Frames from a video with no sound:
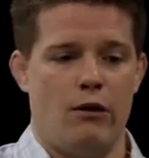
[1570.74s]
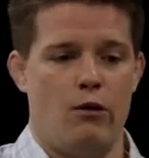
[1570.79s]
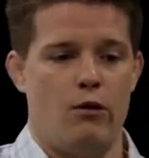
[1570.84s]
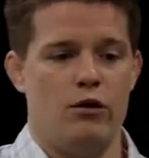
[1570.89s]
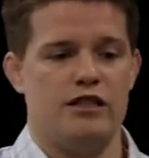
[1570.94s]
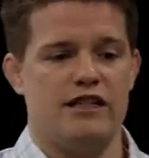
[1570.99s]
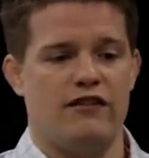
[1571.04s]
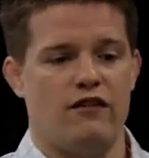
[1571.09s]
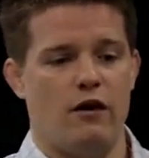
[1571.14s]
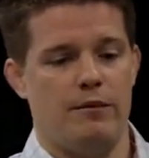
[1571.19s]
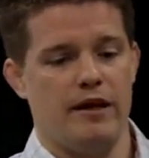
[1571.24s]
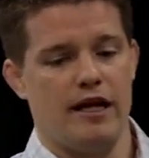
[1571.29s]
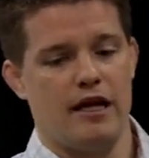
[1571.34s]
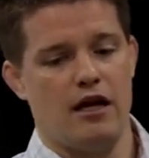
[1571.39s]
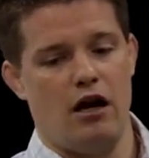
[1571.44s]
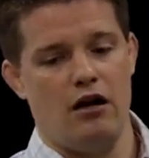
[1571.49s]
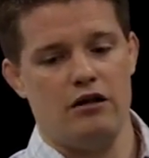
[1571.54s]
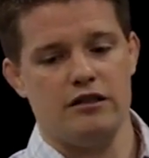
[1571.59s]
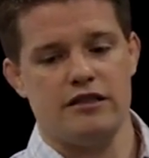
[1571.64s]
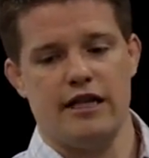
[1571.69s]
Okay, when we used to have our big
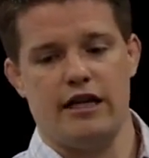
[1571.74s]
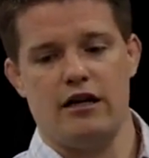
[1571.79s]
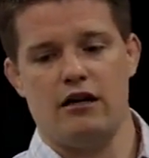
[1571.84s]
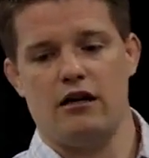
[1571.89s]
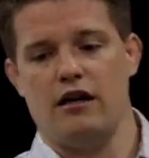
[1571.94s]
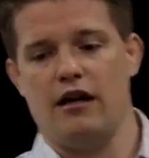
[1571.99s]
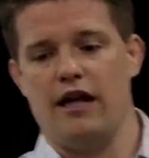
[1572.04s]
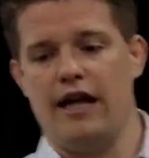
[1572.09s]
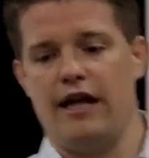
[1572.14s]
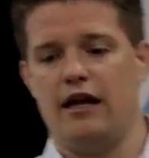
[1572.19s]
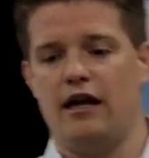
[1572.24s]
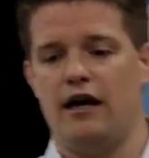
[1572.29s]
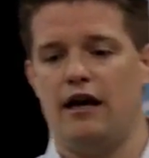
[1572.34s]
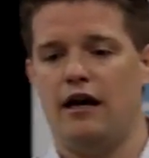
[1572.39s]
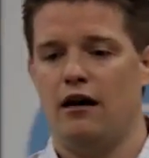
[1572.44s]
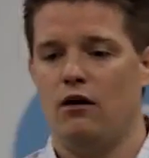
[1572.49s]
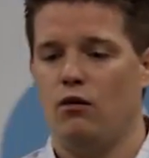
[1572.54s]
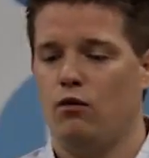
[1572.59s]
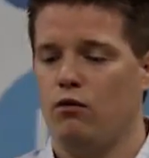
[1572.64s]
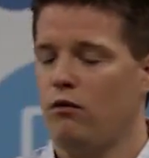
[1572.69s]
call center, and
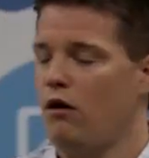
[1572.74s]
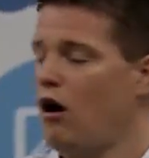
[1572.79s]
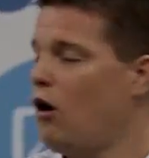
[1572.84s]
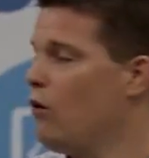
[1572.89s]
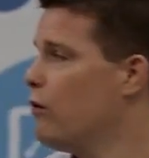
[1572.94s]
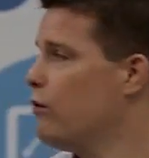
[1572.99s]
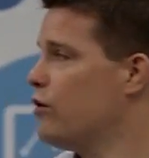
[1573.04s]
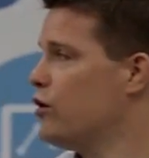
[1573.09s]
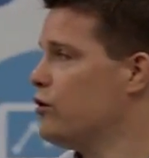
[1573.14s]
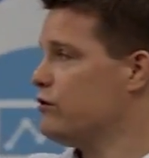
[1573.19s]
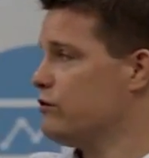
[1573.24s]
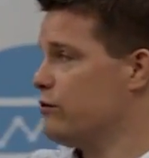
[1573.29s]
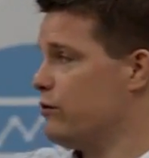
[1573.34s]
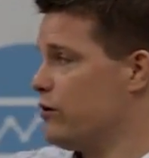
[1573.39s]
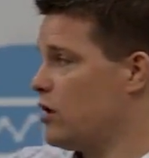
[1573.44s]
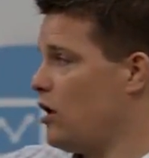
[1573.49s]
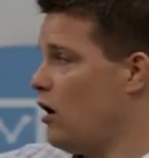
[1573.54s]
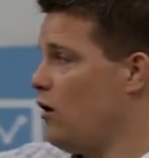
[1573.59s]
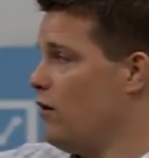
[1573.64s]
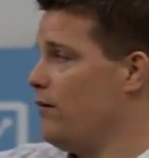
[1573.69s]
all we were doing was we
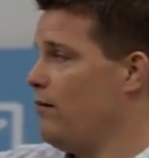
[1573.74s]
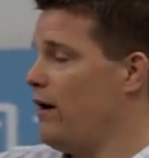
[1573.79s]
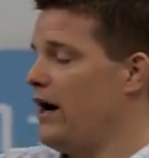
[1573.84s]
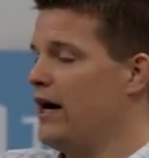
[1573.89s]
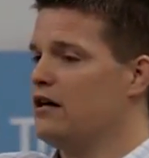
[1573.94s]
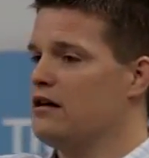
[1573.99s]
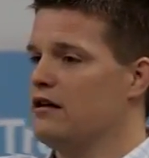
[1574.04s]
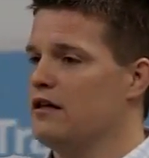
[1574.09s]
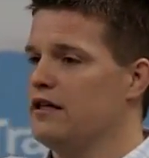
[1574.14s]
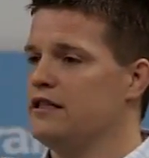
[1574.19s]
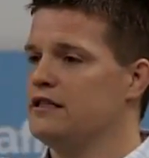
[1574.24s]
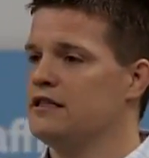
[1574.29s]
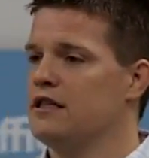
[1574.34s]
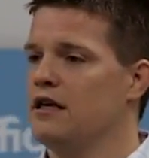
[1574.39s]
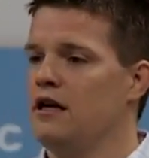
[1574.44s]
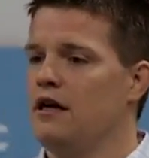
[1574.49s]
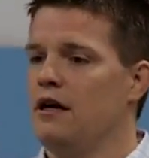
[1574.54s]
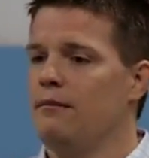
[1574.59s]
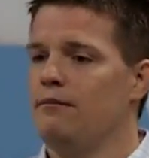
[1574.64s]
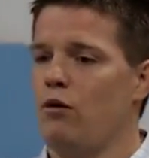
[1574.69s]
were calling buyer leads,
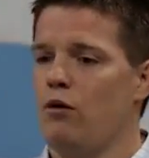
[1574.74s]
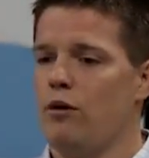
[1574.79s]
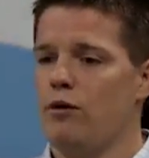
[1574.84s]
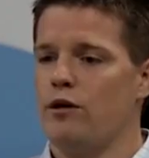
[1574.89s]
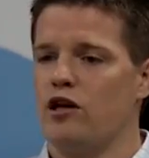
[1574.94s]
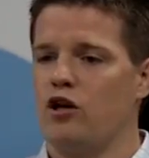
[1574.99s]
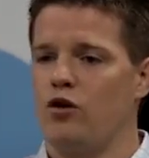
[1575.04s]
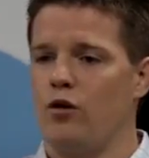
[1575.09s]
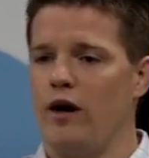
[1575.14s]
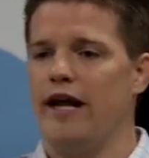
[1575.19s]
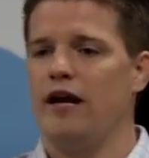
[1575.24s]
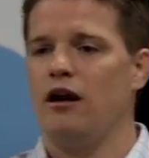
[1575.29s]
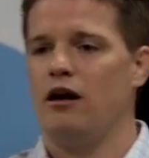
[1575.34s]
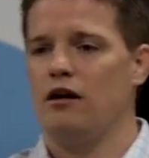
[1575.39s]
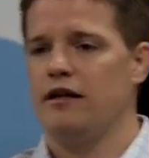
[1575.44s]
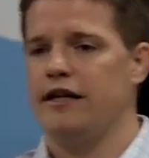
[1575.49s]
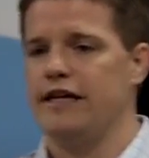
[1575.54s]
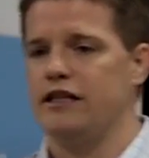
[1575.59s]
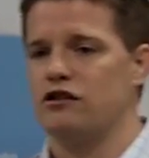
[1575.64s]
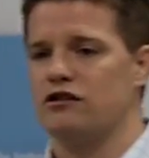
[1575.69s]
but we would grade
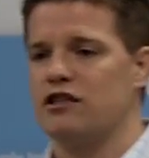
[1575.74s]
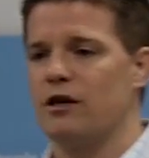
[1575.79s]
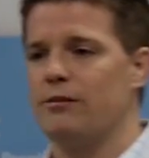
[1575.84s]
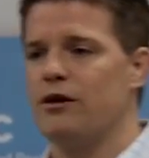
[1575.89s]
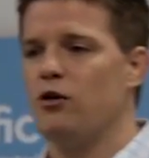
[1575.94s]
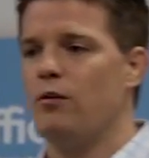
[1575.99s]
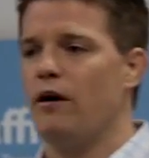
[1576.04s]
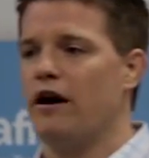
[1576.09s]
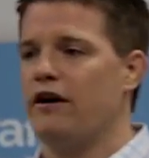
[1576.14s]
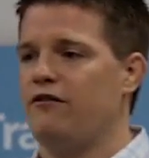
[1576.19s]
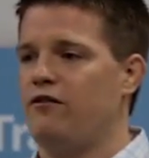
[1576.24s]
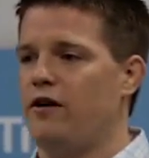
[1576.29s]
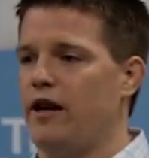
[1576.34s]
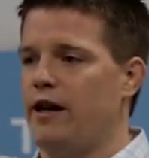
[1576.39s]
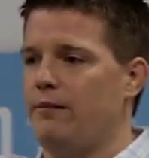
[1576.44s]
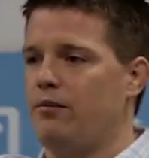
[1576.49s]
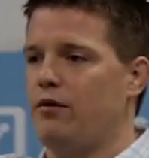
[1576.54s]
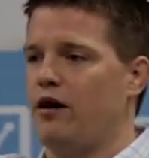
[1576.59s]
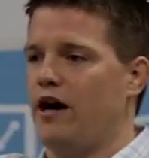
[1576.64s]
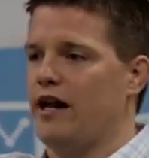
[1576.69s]
our leads. So somebody who bought a
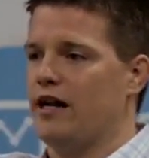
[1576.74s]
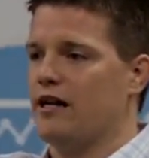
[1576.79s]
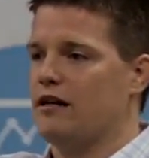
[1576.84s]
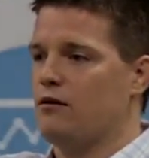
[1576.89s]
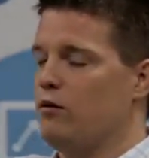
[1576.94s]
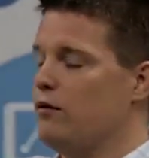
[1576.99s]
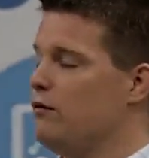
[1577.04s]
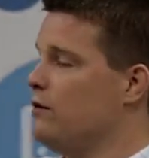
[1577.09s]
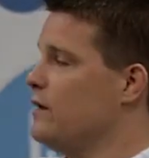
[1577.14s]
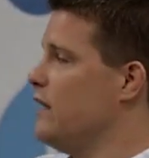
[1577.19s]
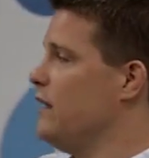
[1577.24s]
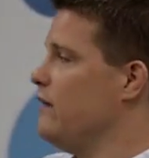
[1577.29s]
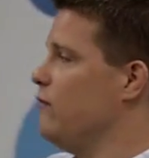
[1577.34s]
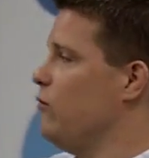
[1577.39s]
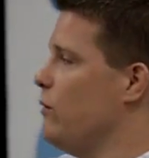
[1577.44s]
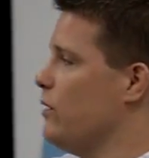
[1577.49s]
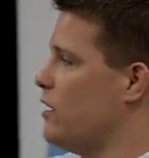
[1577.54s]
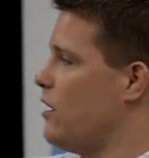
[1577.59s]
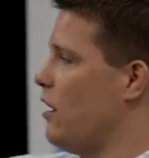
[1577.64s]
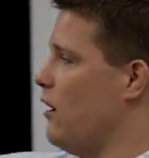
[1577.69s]
front-end product, we
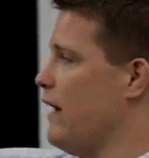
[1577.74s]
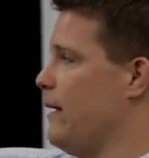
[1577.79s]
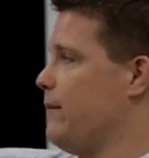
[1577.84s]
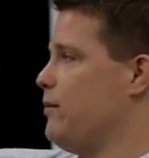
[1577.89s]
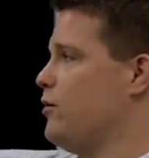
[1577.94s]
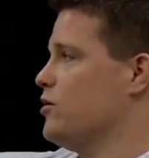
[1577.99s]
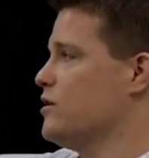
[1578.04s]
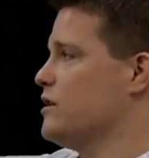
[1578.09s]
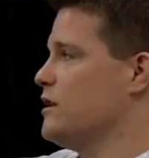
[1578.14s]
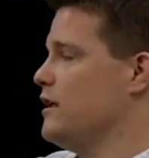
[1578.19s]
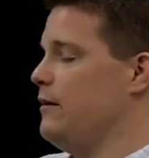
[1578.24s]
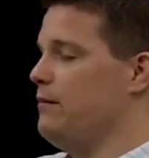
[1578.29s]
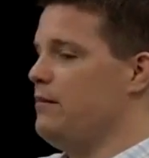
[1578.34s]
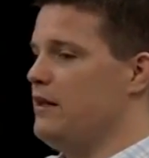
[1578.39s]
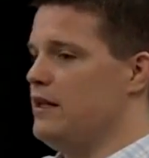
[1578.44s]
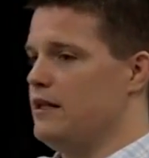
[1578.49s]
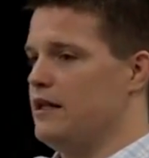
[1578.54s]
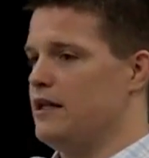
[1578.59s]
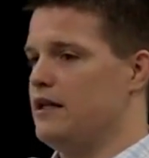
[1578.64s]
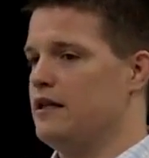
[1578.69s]
would call that person a
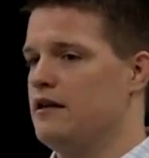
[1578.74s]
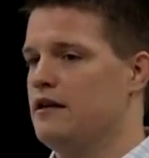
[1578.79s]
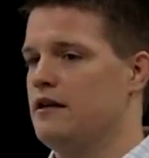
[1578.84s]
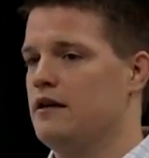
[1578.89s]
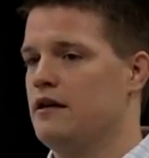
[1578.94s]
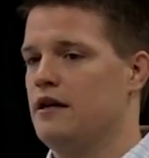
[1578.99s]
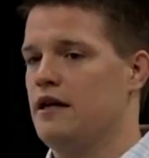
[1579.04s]
B lead.